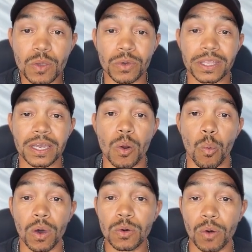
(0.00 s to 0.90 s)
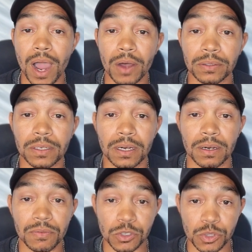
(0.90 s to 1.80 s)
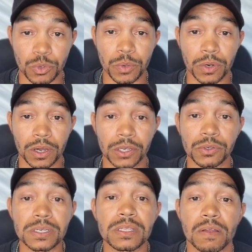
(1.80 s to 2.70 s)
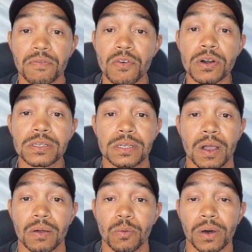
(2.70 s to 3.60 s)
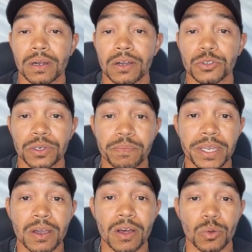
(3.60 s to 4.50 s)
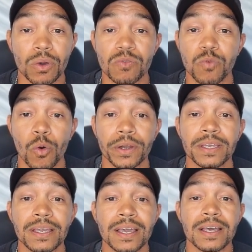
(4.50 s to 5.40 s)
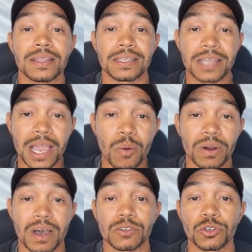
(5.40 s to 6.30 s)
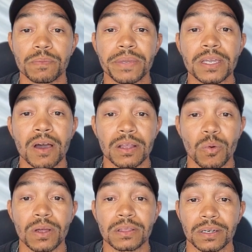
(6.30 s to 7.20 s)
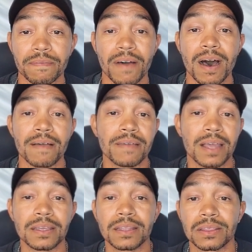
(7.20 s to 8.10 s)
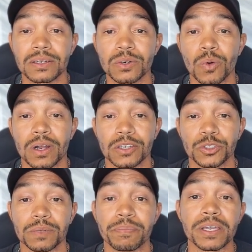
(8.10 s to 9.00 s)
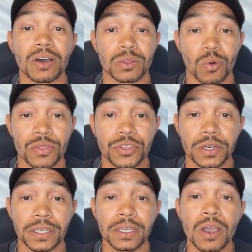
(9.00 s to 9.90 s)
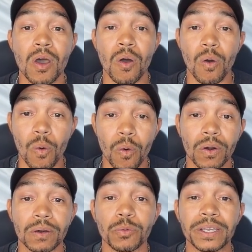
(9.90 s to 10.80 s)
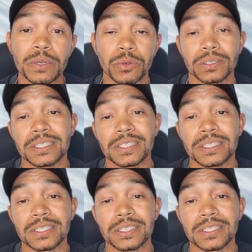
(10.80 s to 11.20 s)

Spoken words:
within 1 round of those 3 100s, the first 100 being on the 140, the second 100 being on the 135, and then the third 100 being on the 130, or we will